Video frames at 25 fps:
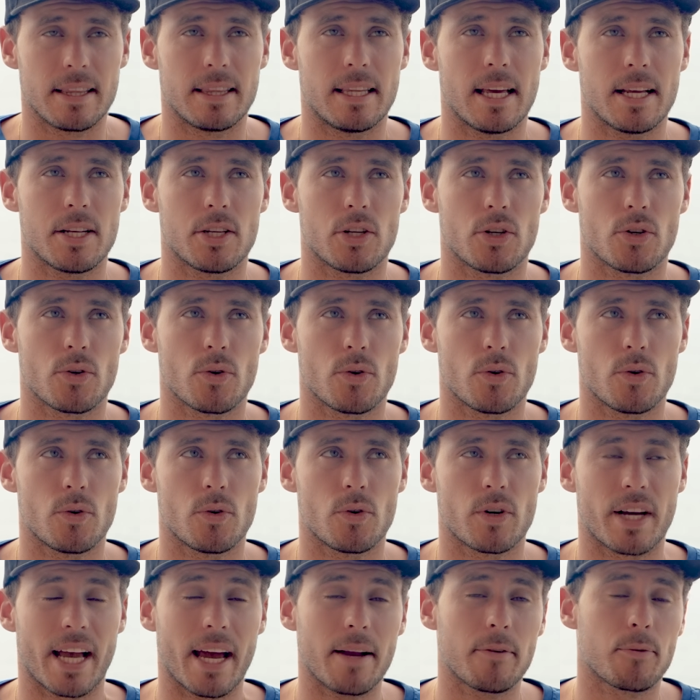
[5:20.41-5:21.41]
that
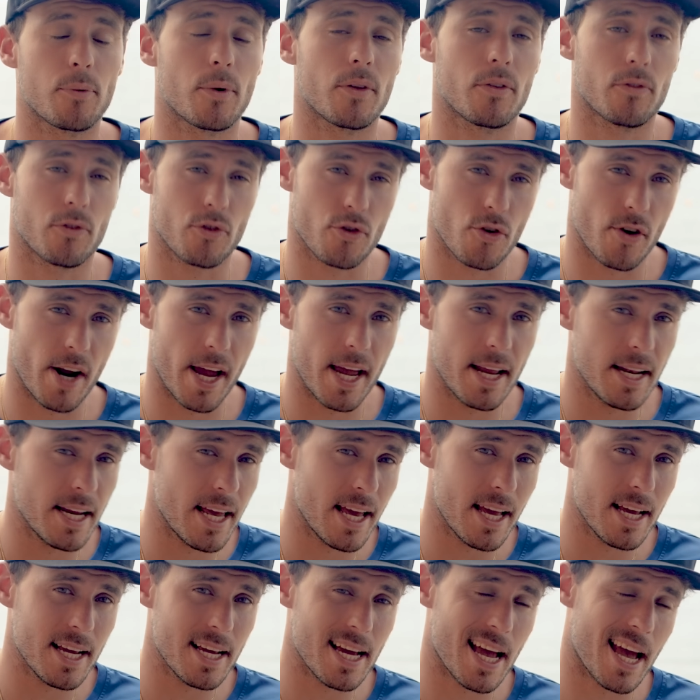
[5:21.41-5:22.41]
you get with
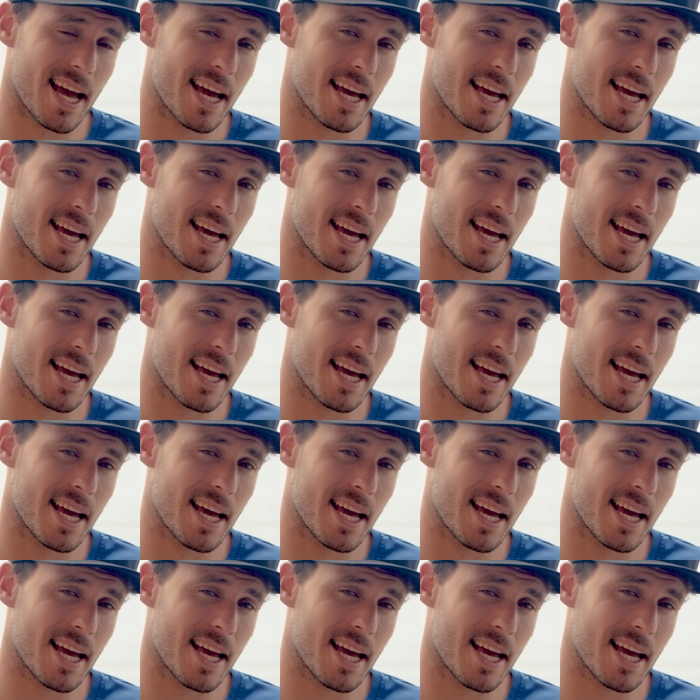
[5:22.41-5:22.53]
training